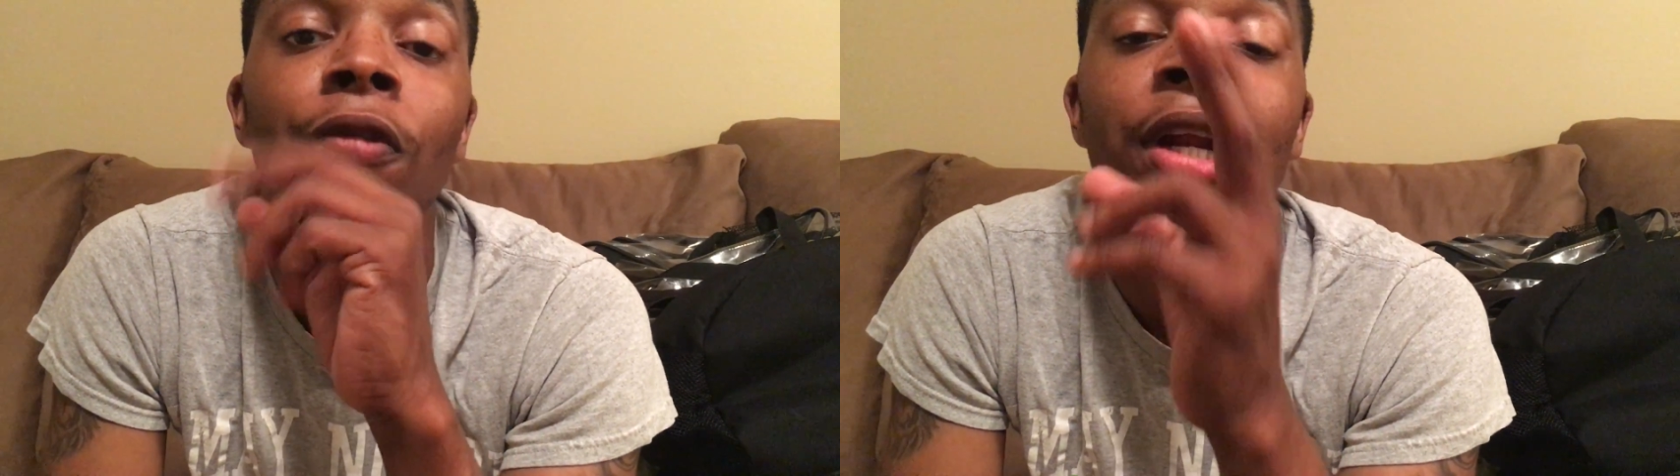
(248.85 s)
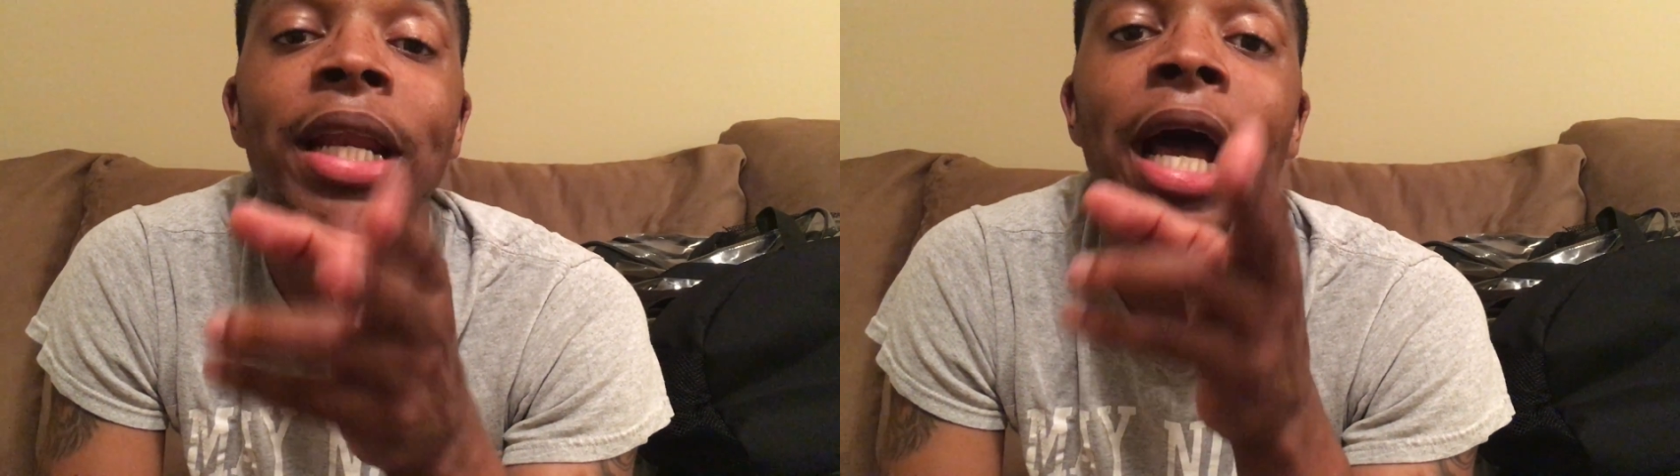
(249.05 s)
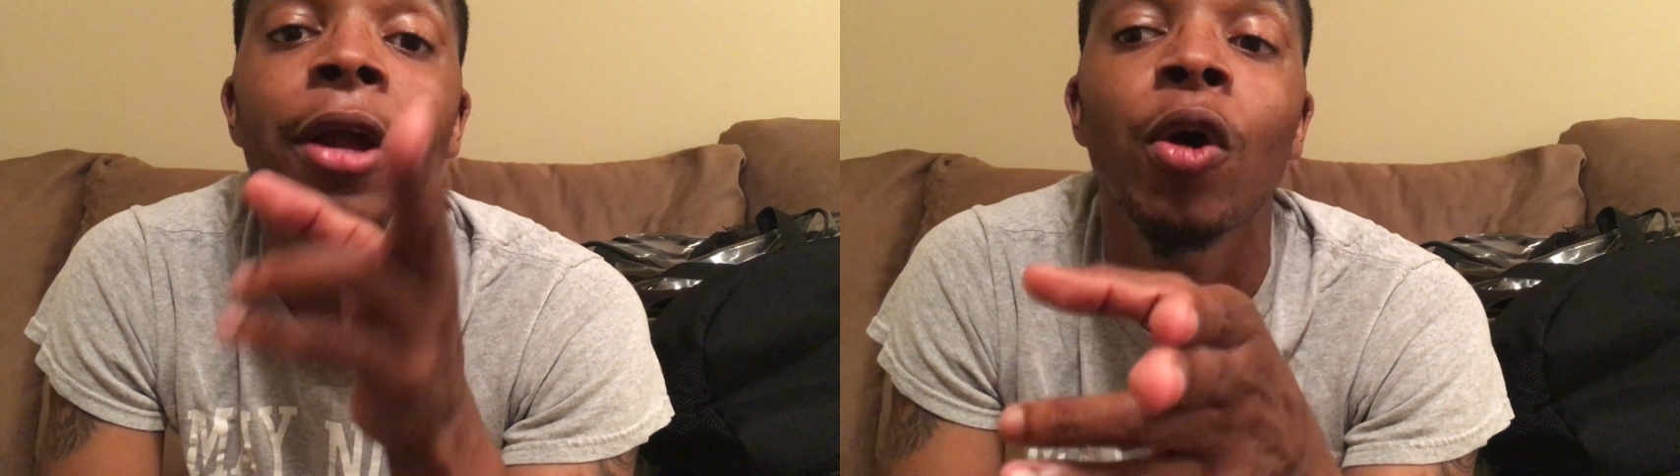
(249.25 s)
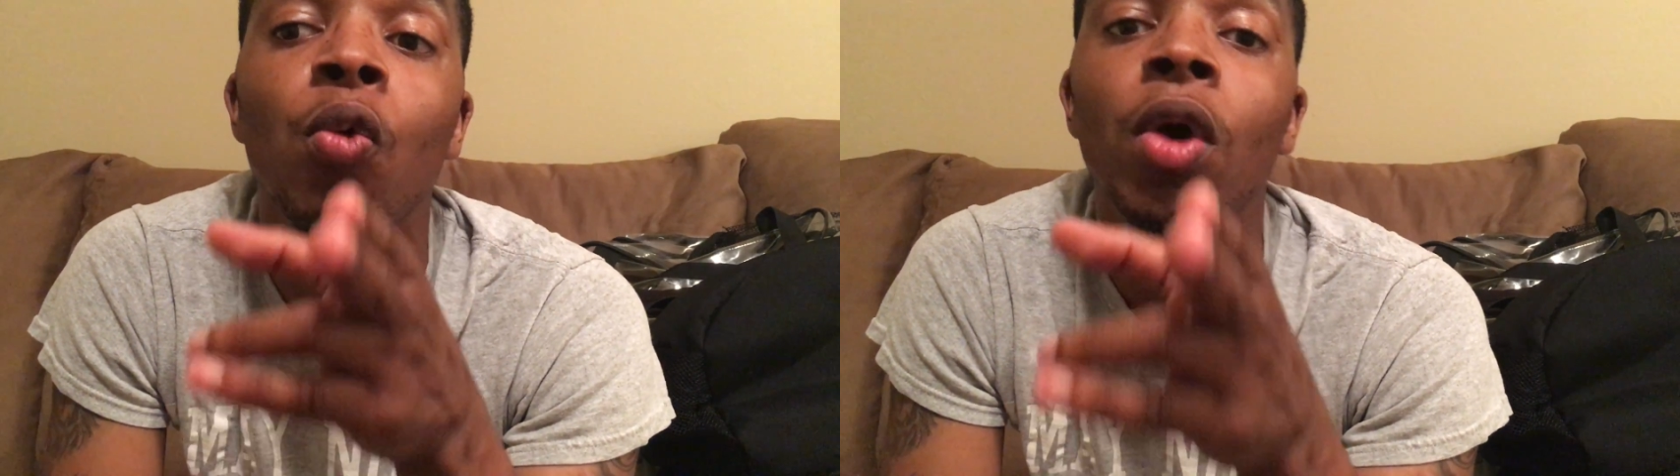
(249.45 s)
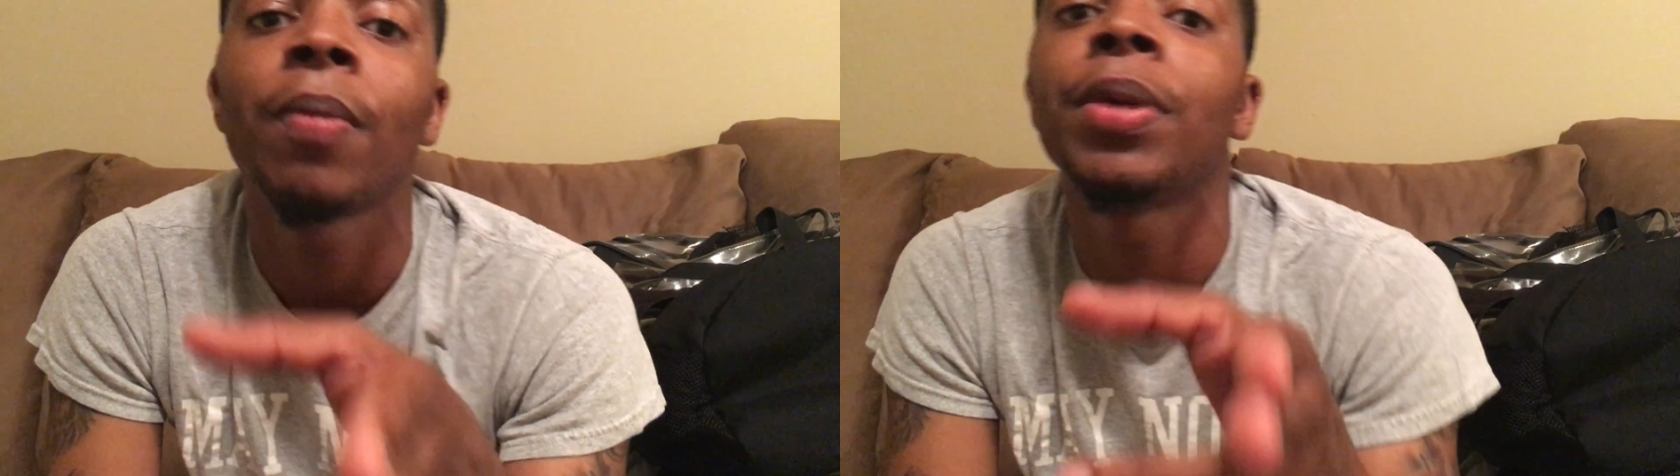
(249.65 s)
For the
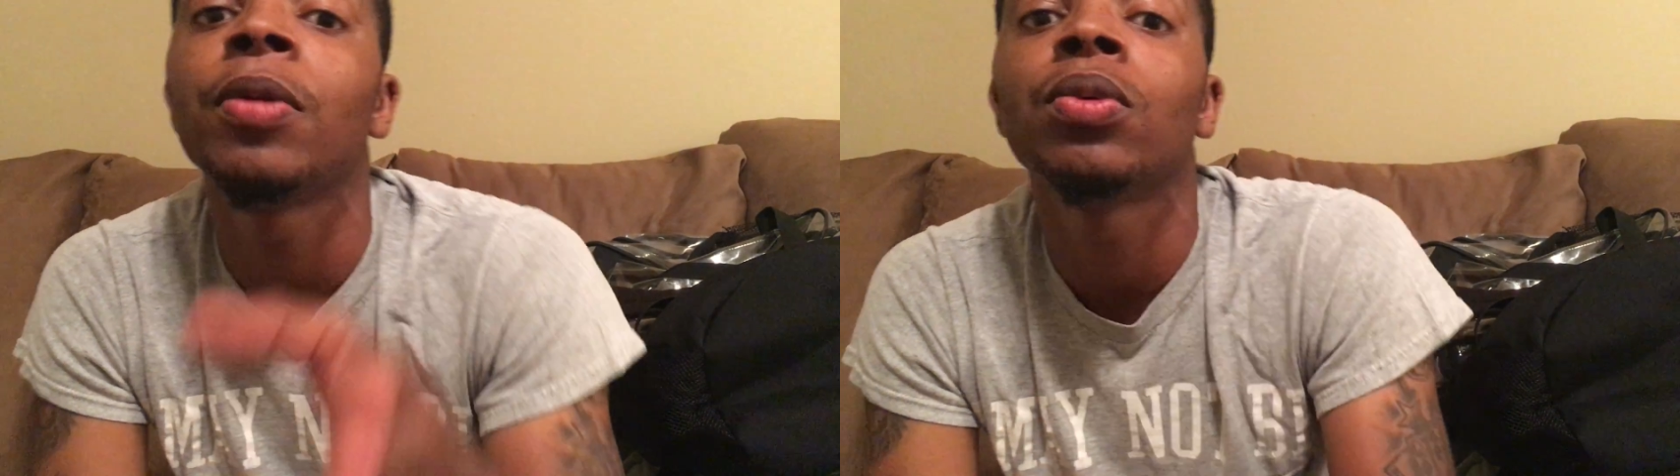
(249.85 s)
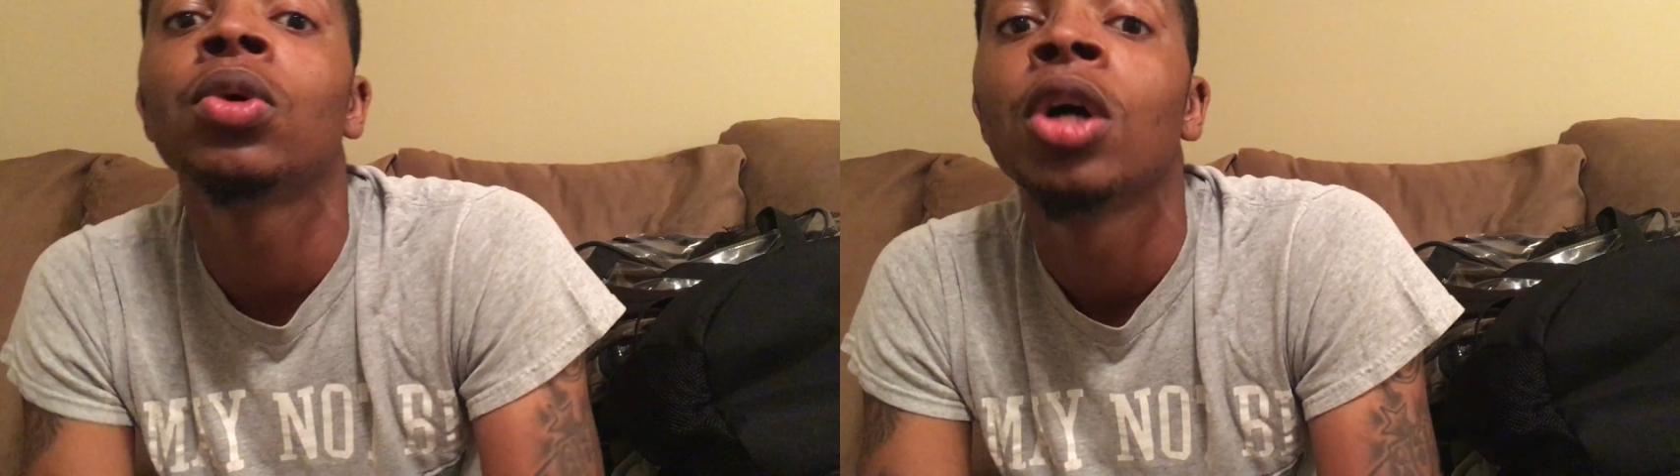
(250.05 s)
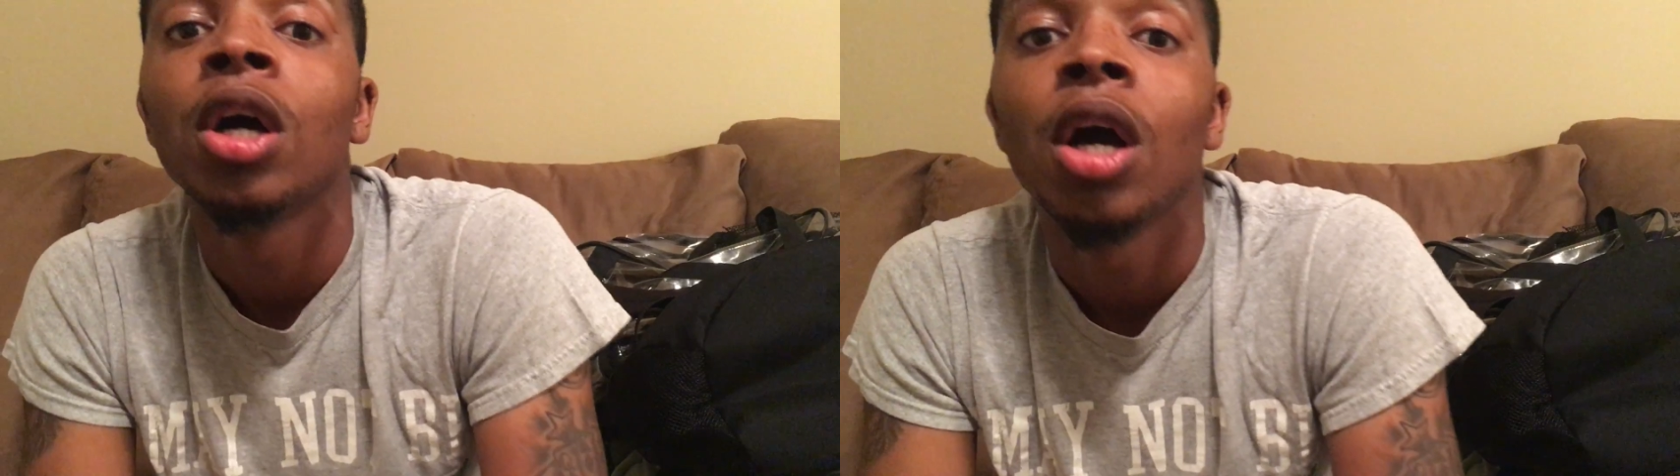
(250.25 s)
901 people,